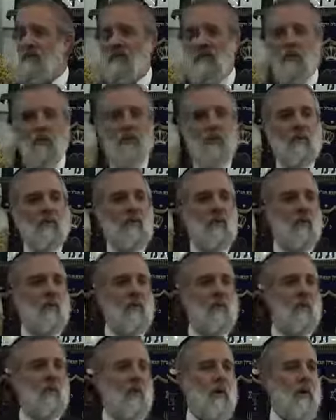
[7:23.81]
for him
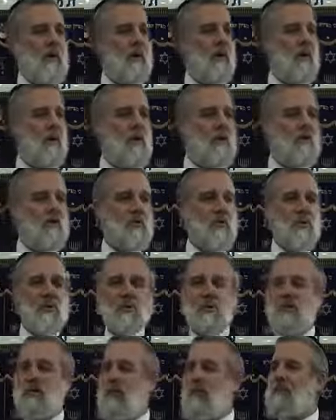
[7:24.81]
upon creation.
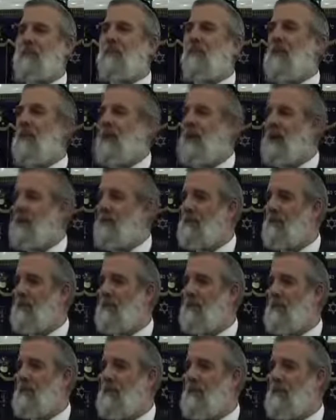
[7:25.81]
It is up to him
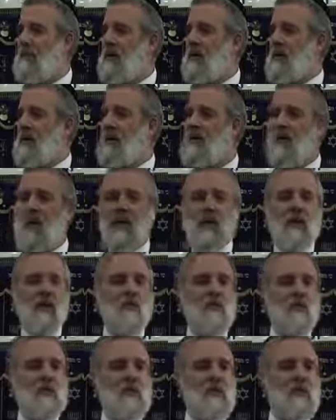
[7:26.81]
to make
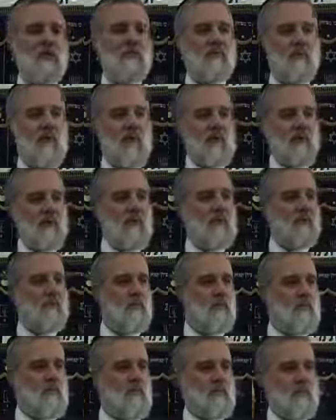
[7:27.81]
of himself a
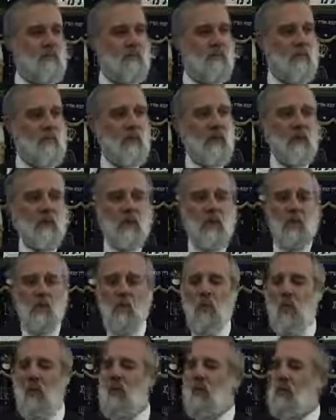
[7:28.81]
good person,
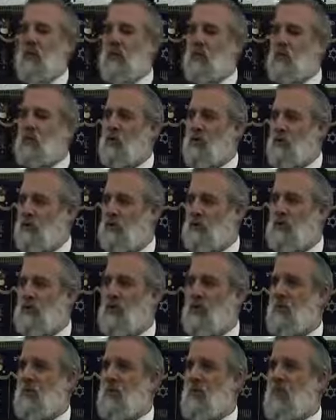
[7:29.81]
one who contributes
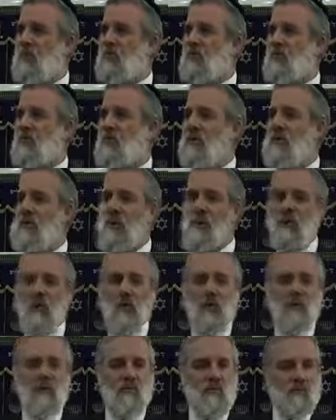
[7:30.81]
to creation,
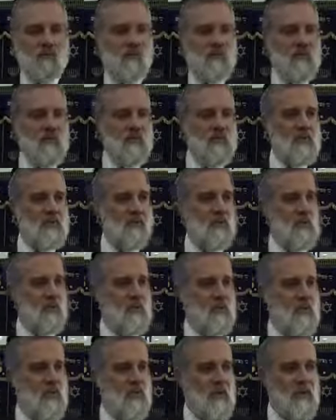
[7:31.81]
one who fulfills his
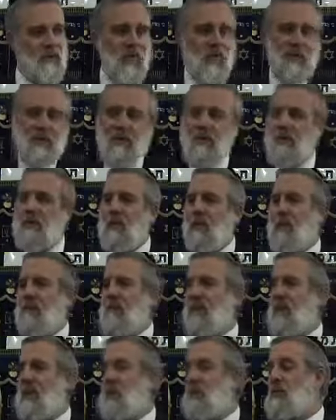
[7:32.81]
mission. That's up to
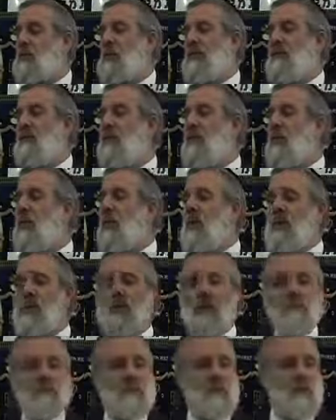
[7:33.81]
him. That's where free will
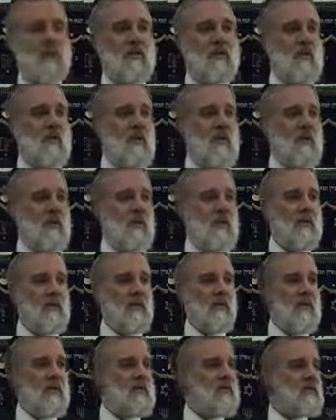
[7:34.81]
comes in.
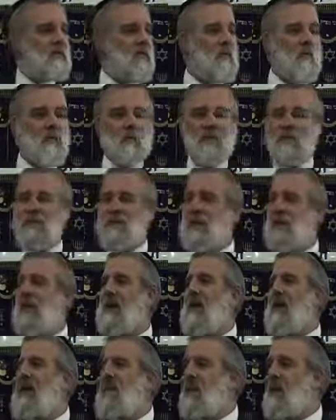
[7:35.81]
The rest of the world does
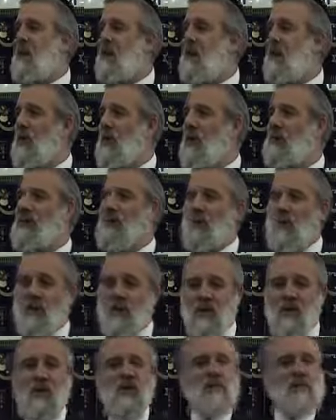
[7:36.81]
not have free will, so it
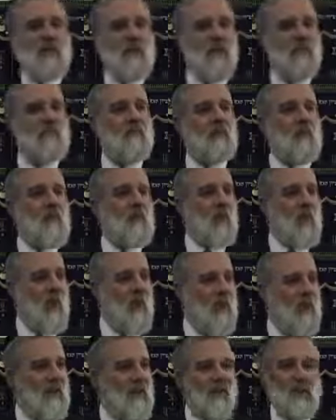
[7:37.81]
is therefore
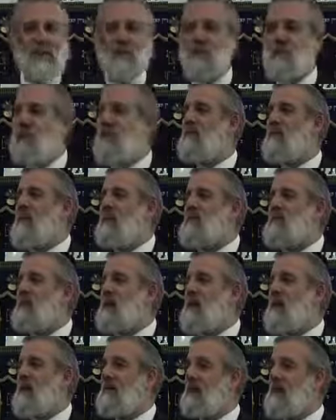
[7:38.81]
created in its perfect
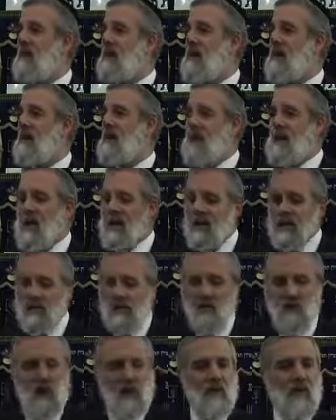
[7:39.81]
state. It
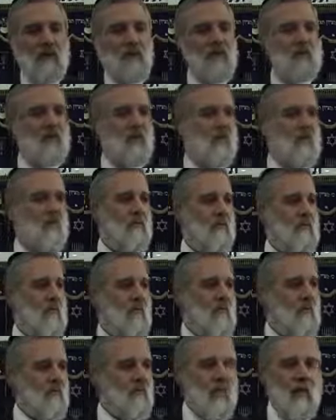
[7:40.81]
is ready to serve,
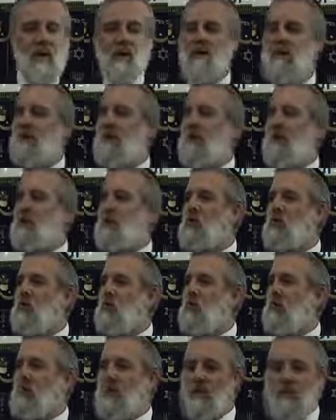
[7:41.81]
ready to
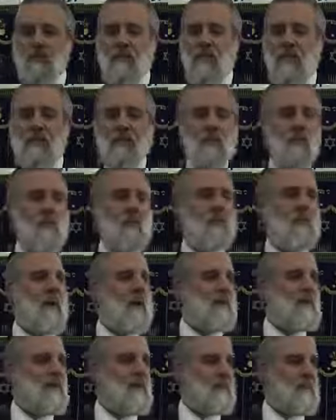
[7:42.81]
contribute in the best way
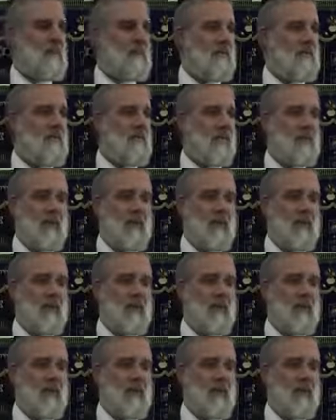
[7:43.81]
possible.